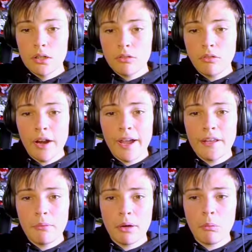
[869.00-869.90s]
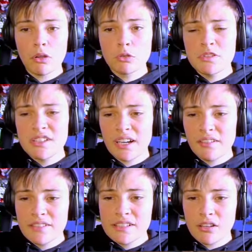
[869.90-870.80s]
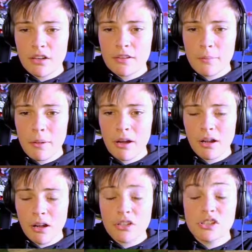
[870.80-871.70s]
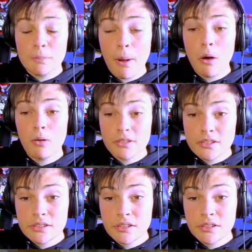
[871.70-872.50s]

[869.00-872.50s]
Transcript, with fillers: right? Anyway, whilst we're down this side of the park, I suppose